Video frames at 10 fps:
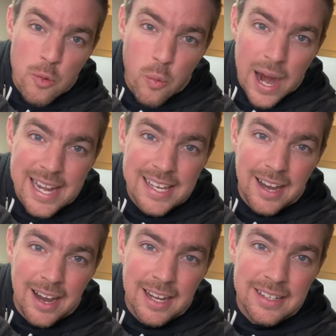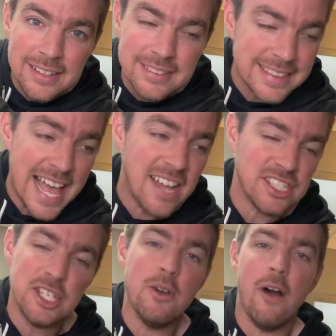waiting on?
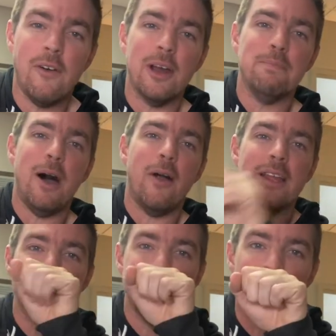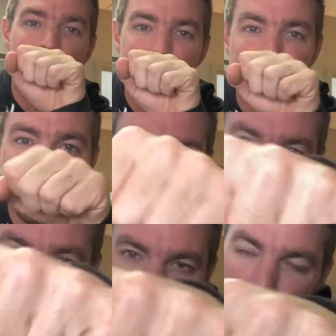Thousand of you all have already bought it, so
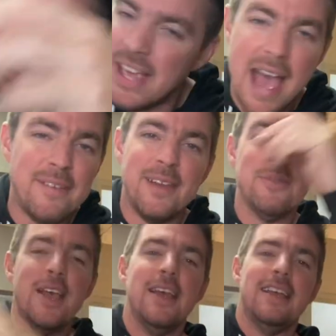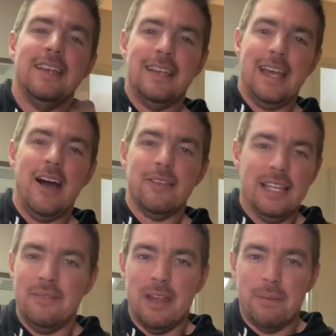fist bump if you have it. I'll
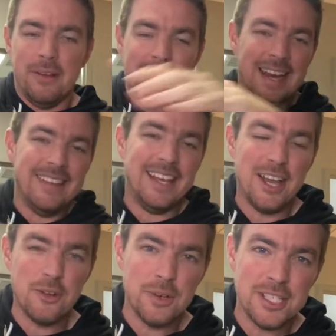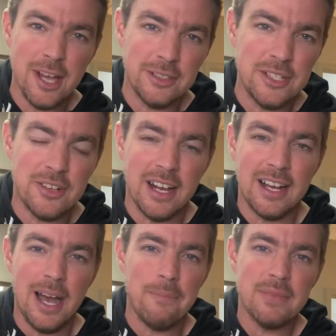leave it up here, that kind of thing. Country Song Teacher dot
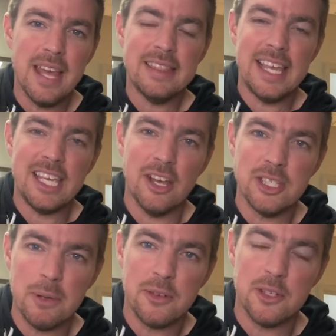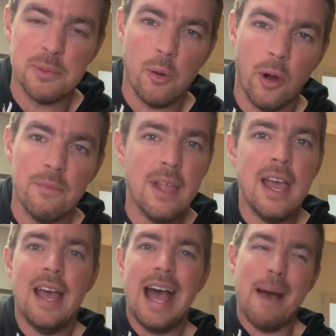com. Thank y'all so much for the support.
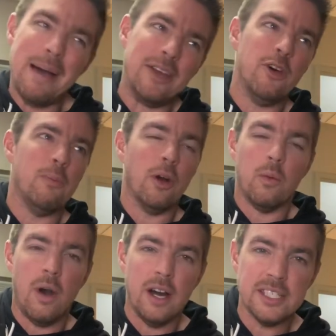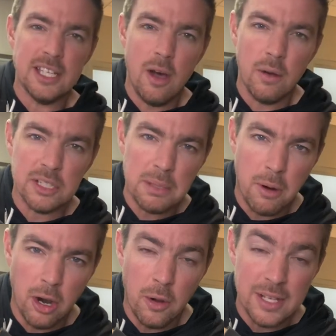I might do a Morgan Wallen song
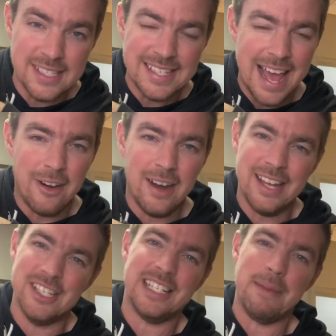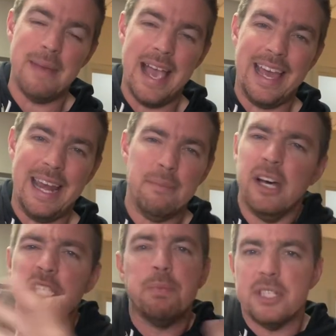tomorrow on Saturday just to get back at it. But
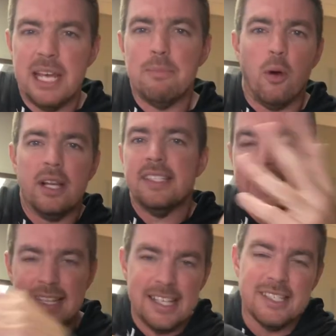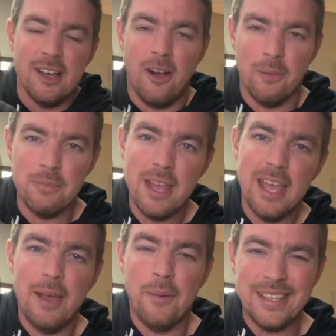let's pretend Morgan sang this song.
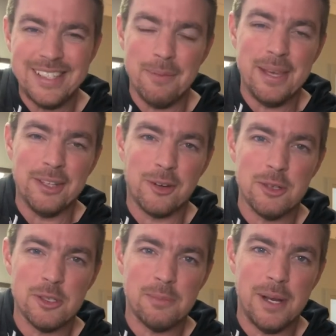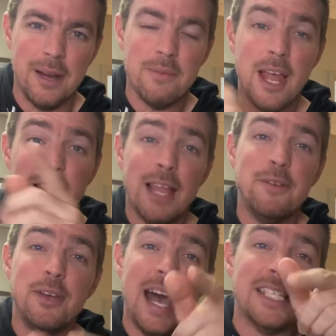We can still be in the Christmas spirit. Love
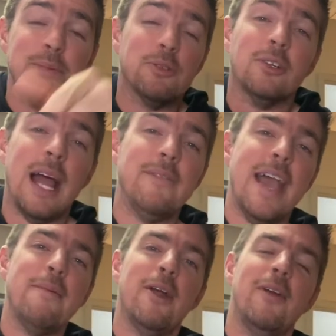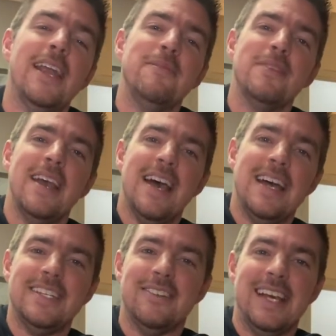you guys. Subscribe if you haven't already.
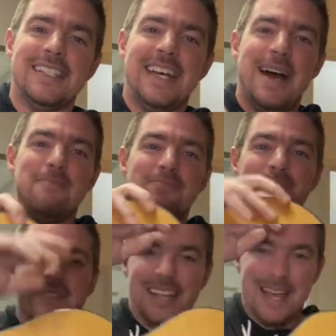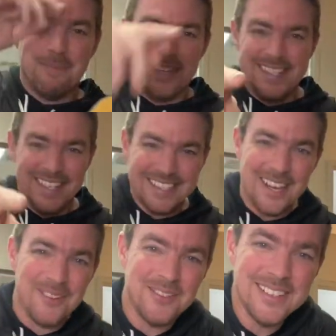Until next time, God bless you. Let's
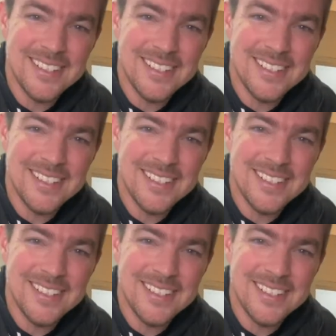go.